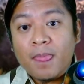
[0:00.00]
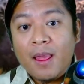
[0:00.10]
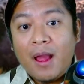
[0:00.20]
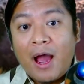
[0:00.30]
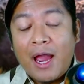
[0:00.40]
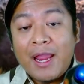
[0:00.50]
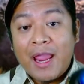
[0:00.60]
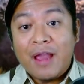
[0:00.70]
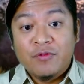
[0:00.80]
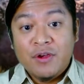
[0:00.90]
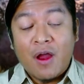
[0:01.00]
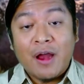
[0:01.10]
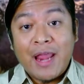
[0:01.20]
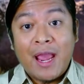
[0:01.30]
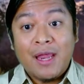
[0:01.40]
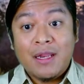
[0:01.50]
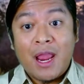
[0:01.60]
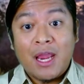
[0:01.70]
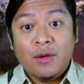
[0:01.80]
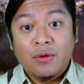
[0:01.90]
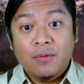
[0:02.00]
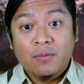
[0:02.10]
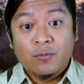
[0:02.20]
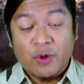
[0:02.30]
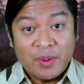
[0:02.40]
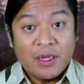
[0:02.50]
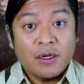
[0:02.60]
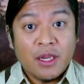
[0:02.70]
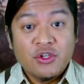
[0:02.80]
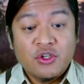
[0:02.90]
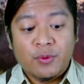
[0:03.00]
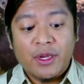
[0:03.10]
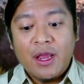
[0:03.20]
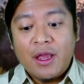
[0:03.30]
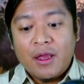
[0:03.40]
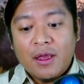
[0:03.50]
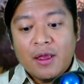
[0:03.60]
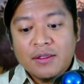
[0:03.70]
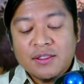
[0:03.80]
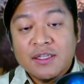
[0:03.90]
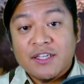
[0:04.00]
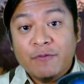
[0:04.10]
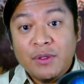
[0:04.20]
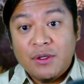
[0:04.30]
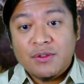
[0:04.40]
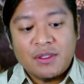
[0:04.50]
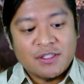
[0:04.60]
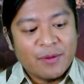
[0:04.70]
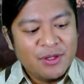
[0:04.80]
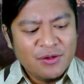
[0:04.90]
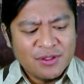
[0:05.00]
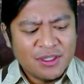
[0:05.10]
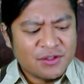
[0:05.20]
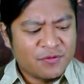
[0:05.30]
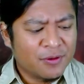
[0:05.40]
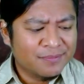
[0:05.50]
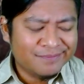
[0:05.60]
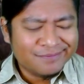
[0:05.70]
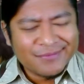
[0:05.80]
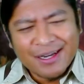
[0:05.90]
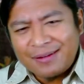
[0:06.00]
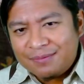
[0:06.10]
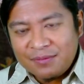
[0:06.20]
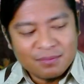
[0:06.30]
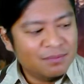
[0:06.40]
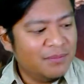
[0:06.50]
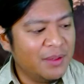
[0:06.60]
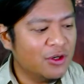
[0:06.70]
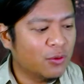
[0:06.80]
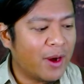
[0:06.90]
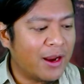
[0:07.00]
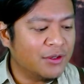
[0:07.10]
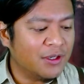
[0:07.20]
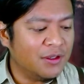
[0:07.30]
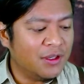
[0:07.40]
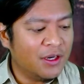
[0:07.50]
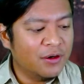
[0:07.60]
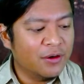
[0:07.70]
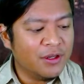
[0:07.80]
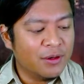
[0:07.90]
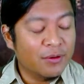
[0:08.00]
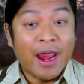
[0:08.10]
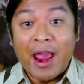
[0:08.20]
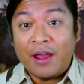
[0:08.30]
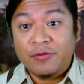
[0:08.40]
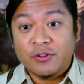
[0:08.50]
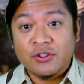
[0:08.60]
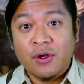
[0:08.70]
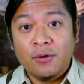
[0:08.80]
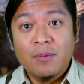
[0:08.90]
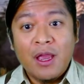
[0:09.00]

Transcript: I have not had a repeated injury since I've been using this. I've been using this for maybe around a year and a half or so,